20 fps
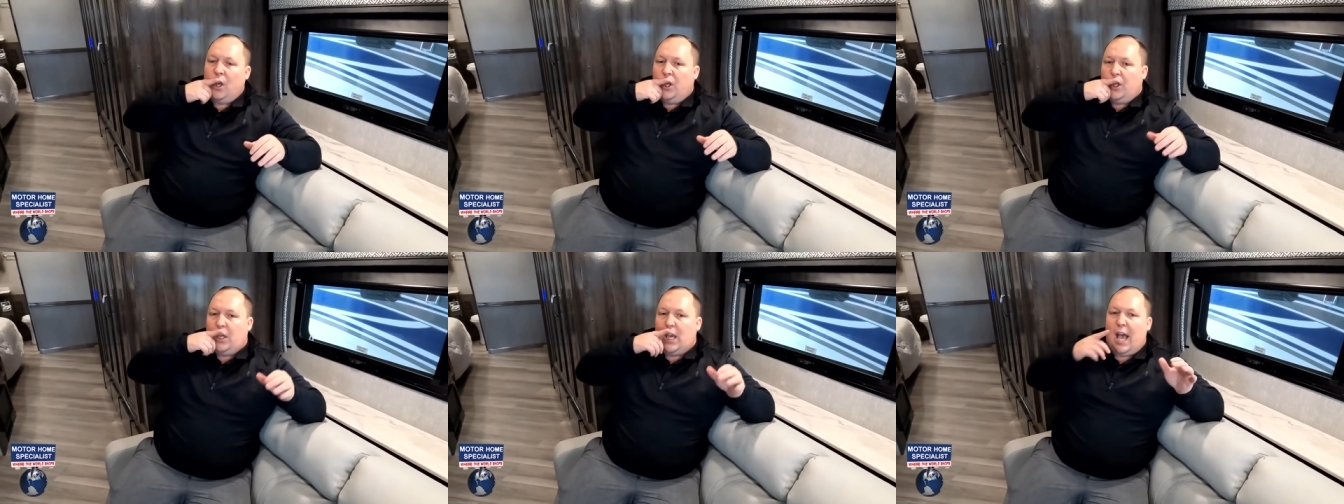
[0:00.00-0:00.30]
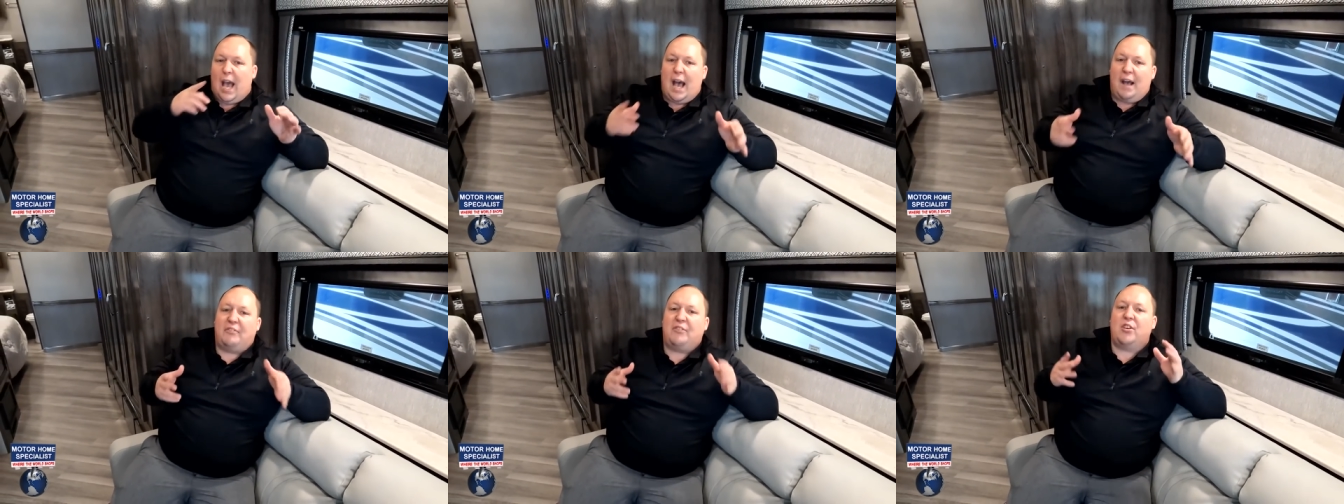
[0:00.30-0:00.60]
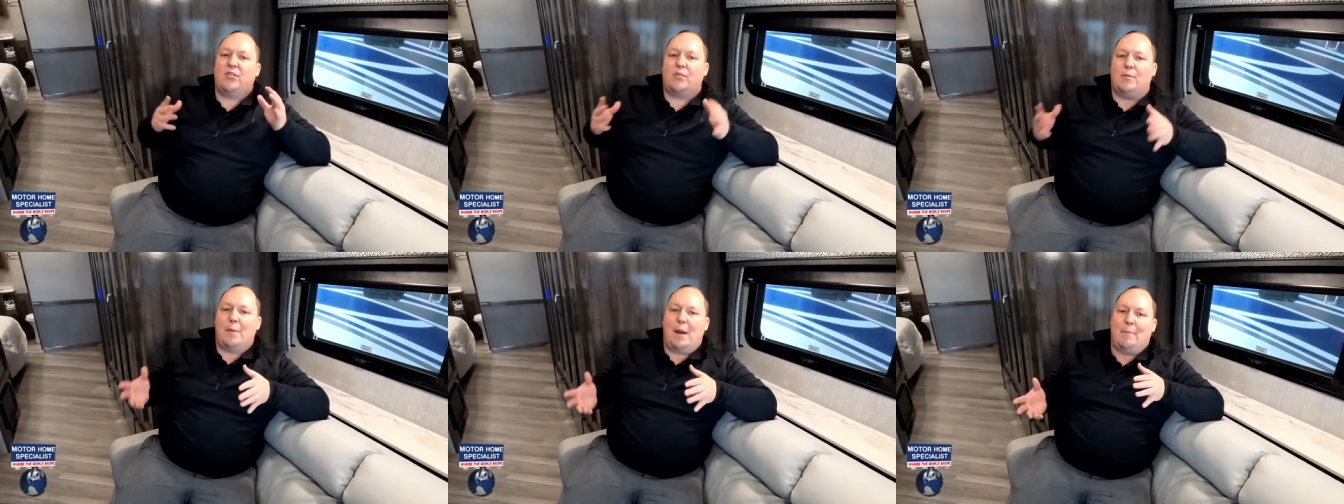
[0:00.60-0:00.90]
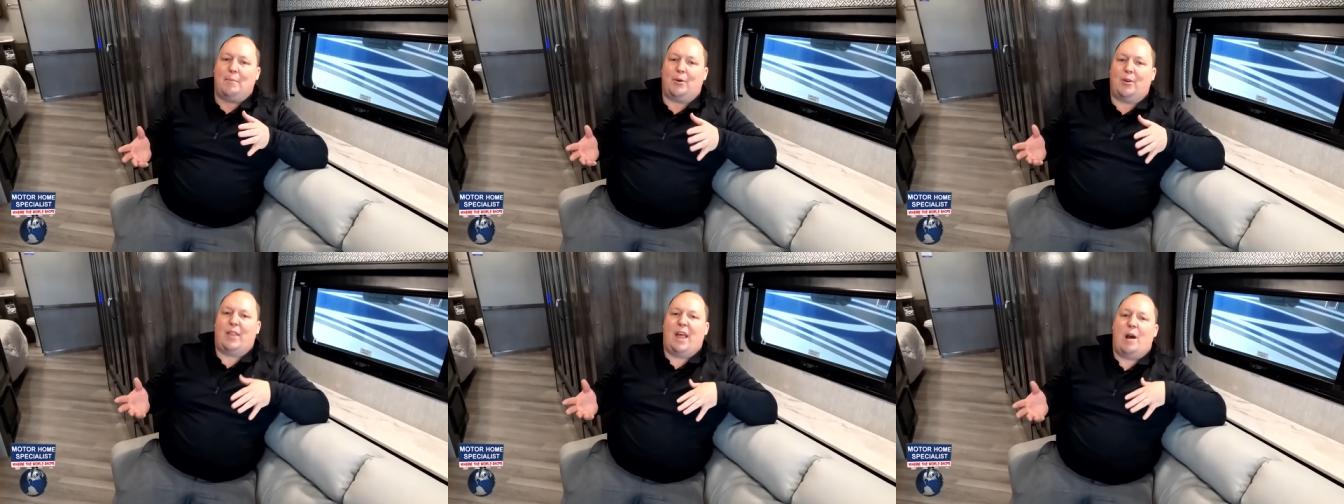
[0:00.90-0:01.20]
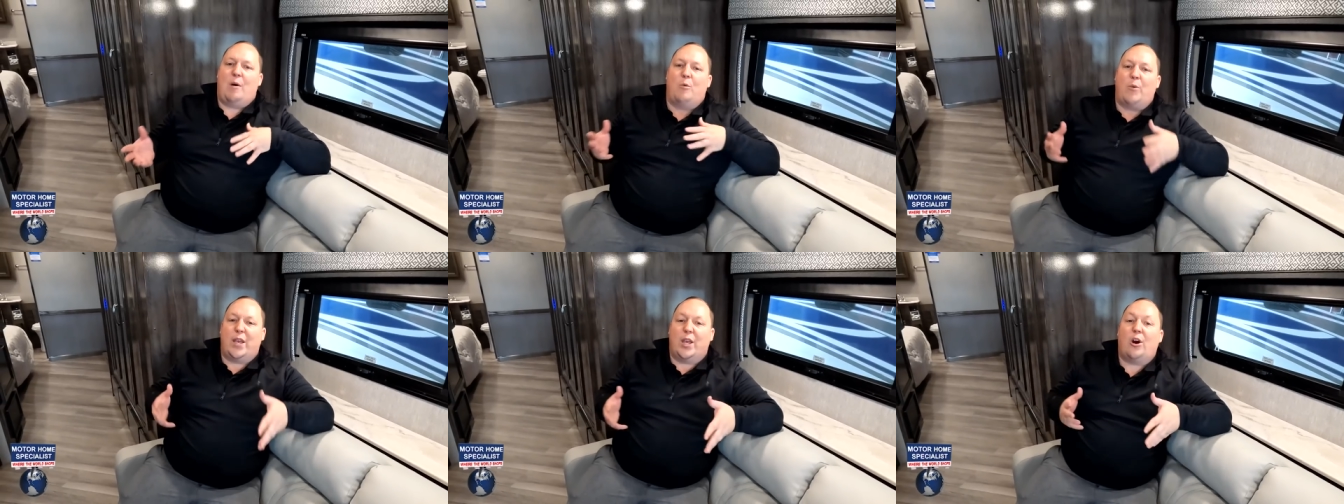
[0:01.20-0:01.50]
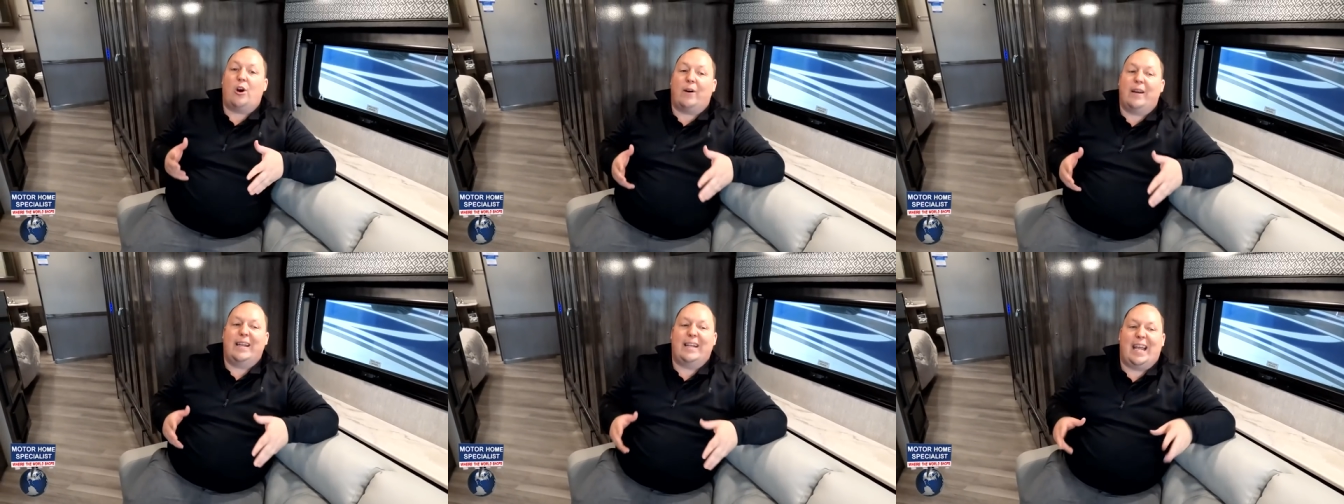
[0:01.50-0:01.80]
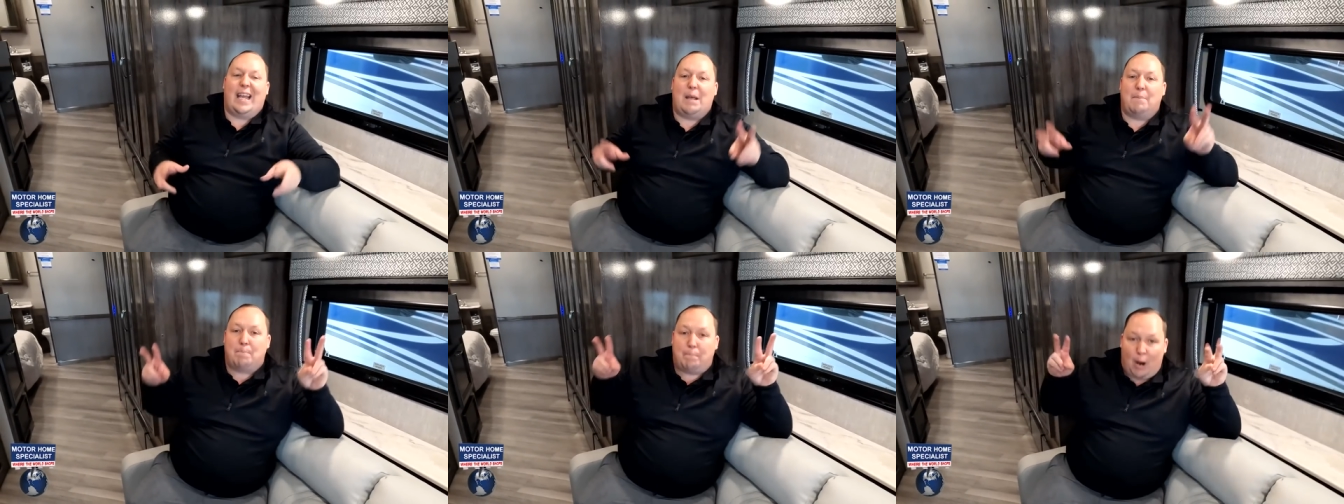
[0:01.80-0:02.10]
you have to remember that we are in
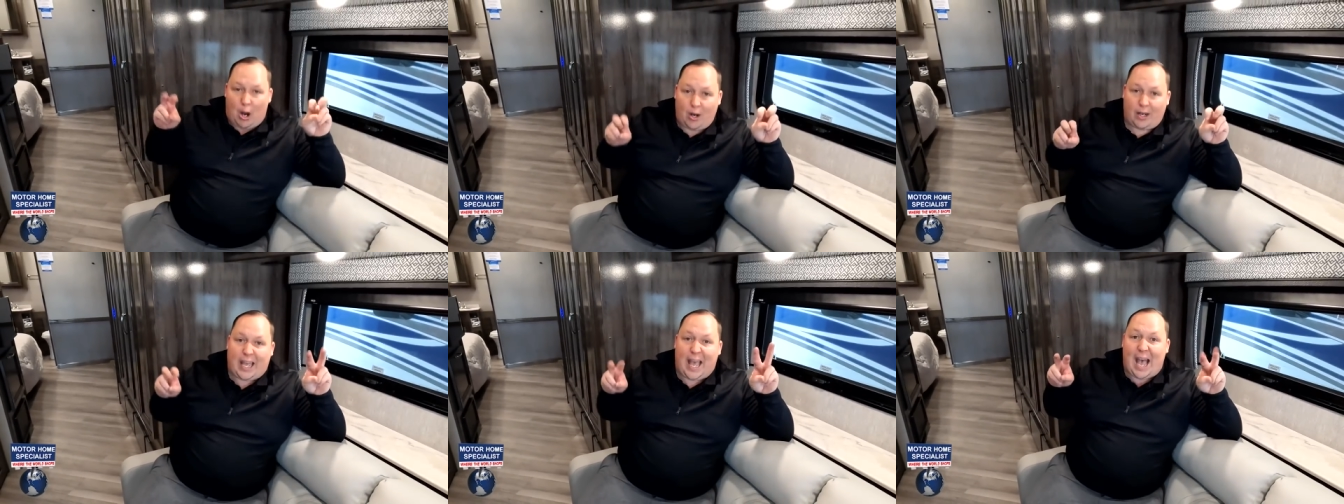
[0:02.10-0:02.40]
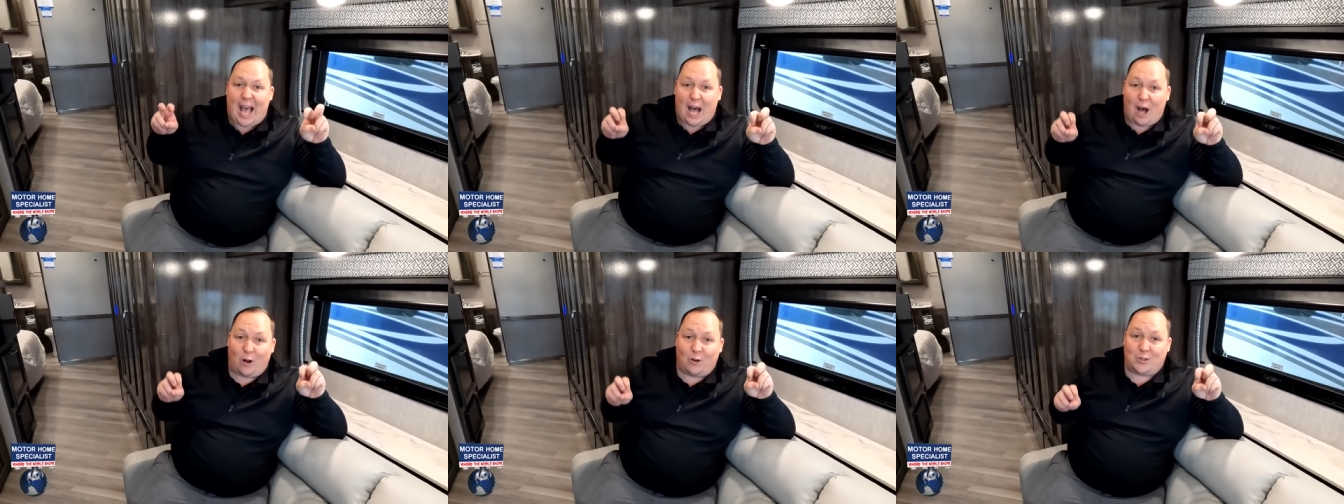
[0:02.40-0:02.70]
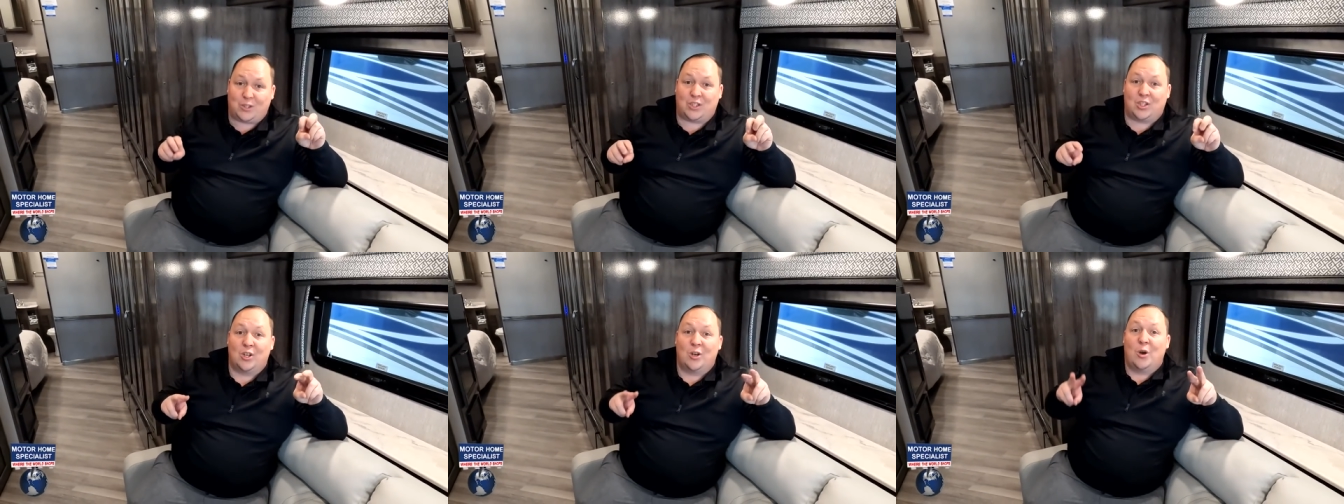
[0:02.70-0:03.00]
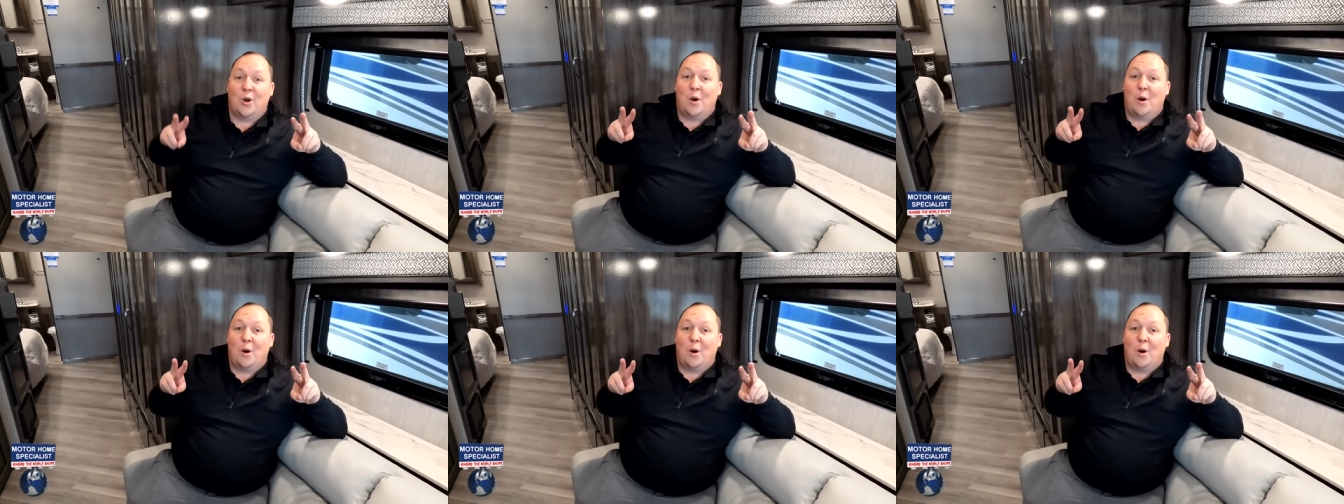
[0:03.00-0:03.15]
a bunkhouse